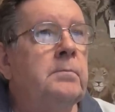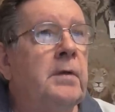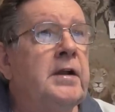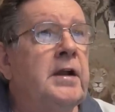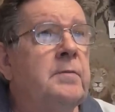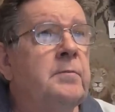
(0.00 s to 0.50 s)

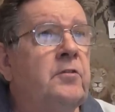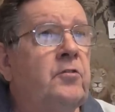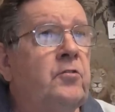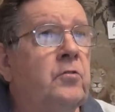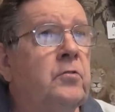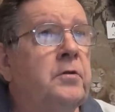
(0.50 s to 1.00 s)
My name is
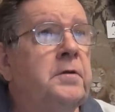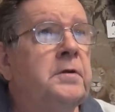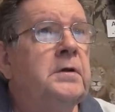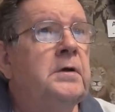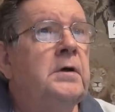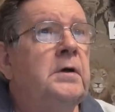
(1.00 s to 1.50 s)
Sean.
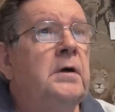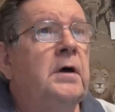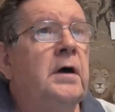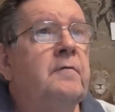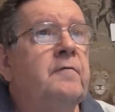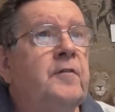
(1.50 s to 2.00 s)

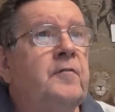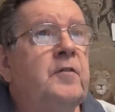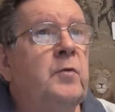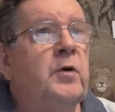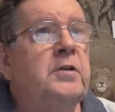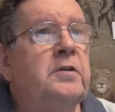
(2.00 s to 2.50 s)
I'm
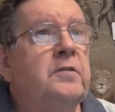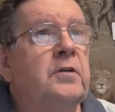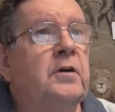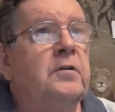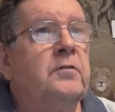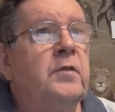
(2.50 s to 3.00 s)
51
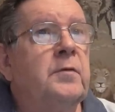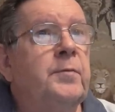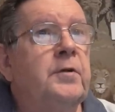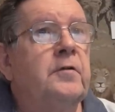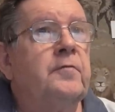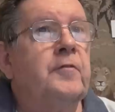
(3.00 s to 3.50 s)
years old with a
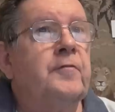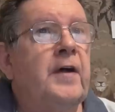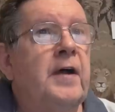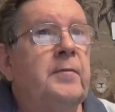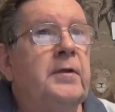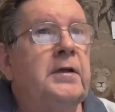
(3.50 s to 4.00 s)
beautiful
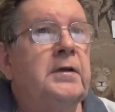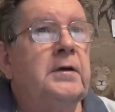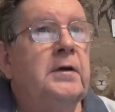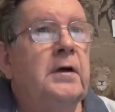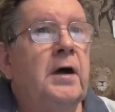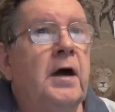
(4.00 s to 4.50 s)
family.
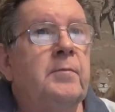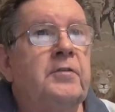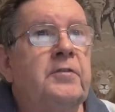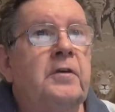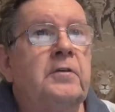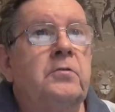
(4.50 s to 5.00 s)
I'm a
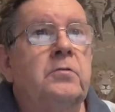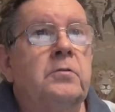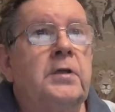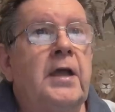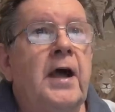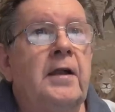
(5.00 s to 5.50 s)

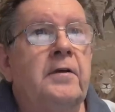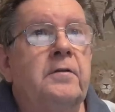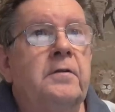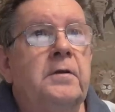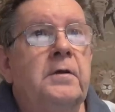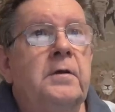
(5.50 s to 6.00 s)
so-called
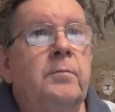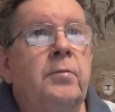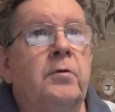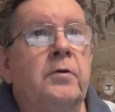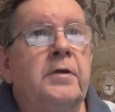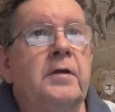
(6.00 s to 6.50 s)
coloured,
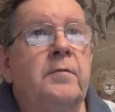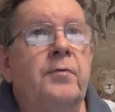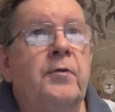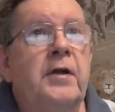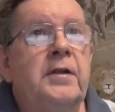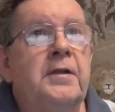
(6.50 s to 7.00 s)
born and
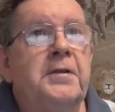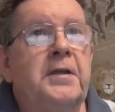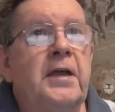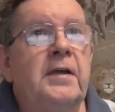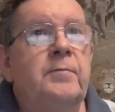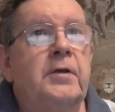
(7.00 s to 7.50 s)
bred in
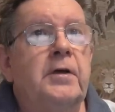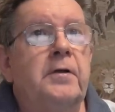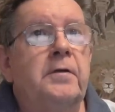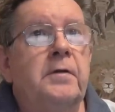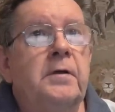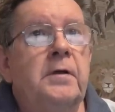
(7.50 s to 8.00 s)
Cape
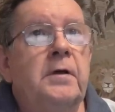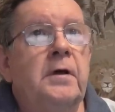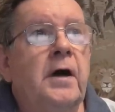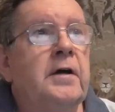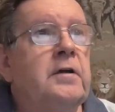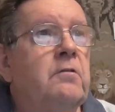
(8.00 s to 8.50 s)
Town.
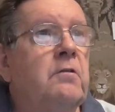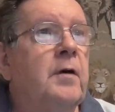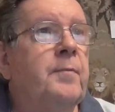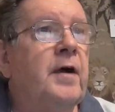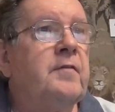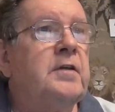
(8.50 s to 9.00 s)
I grew
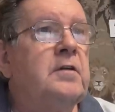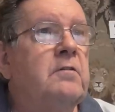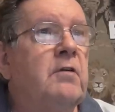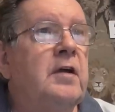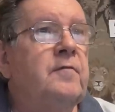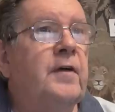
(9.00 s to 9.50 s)
up having
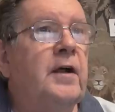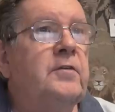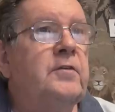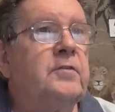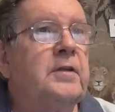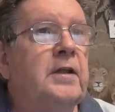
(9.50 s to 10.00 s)
great
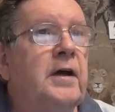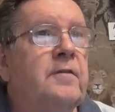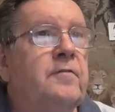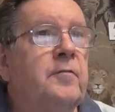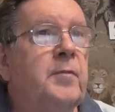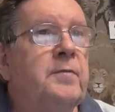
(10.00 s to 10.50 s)
values in
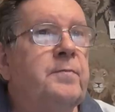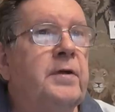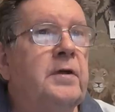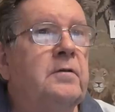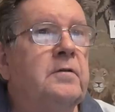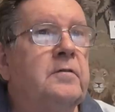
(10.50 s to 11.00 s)
life from my
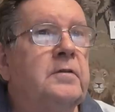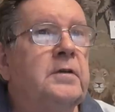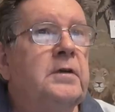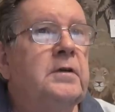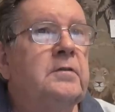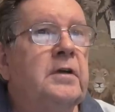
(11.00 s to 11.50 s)
parents,
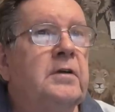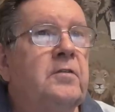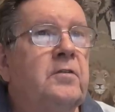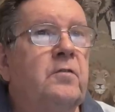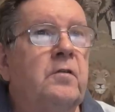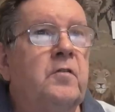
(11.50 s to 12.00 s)

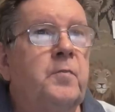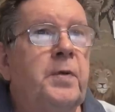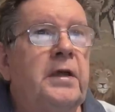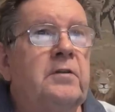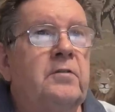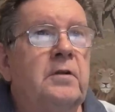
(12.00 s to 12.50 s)
such as
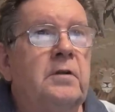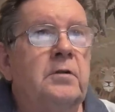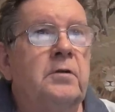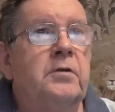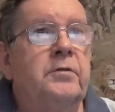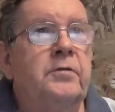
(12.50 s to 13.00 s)
respect,
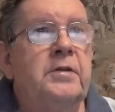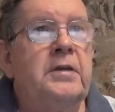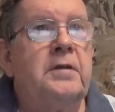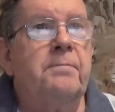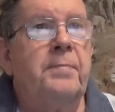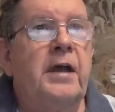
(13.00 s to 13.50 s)
loyalty,
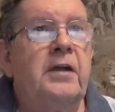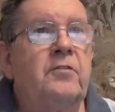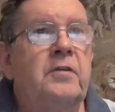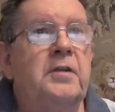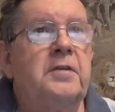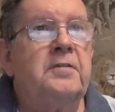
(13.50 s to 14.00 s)

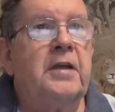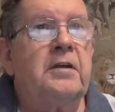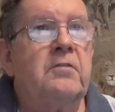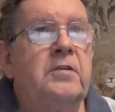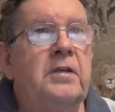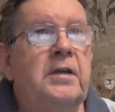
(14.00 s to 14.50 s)
compassion,
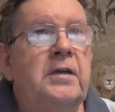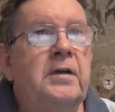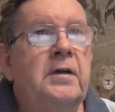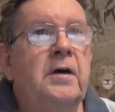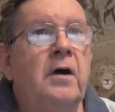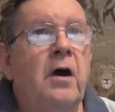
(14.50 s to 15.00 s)
integrity,
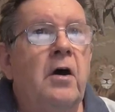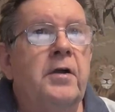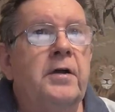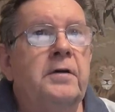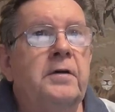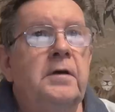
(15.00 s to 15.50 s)

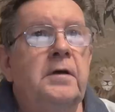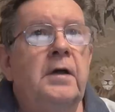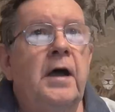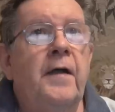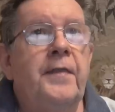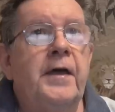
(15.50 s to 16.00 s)
honour,
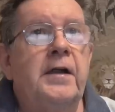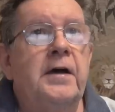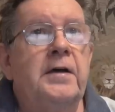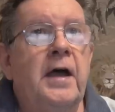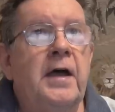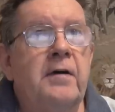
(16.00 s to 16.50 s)
and that
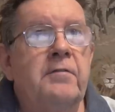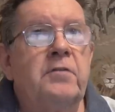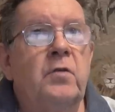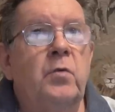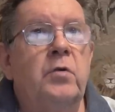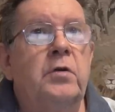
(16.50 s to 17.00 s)
I had
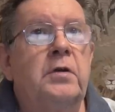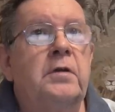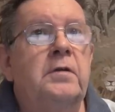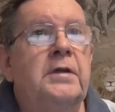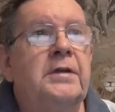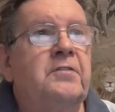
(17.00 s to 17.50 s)
to
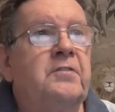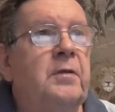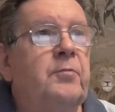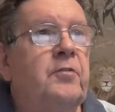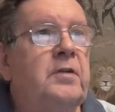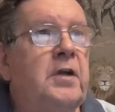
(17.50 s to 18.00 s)
work
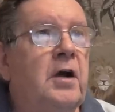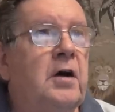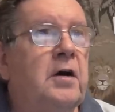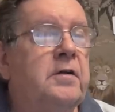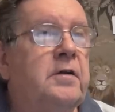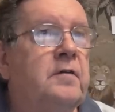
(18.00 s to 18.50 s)
exceptionally
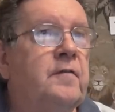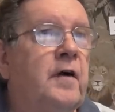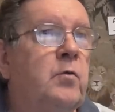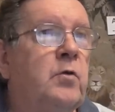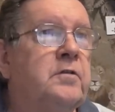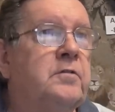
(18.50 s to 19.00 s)
hard if
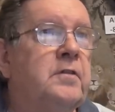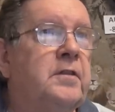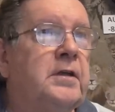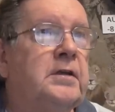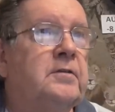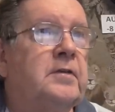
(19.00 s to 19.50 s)
I wanted
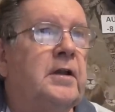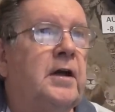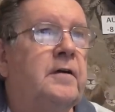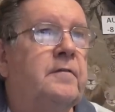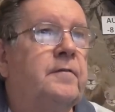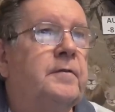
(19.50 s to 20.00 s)
things in
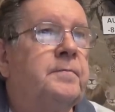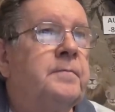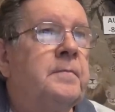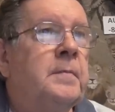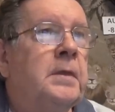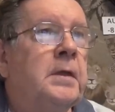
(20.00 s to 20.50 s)
life.
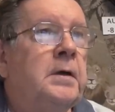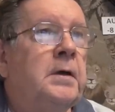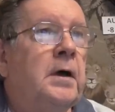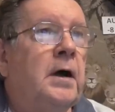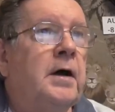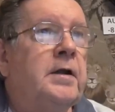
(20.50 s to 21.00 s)

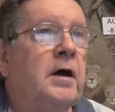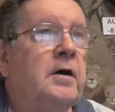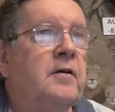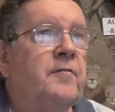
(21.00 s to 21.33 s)
I now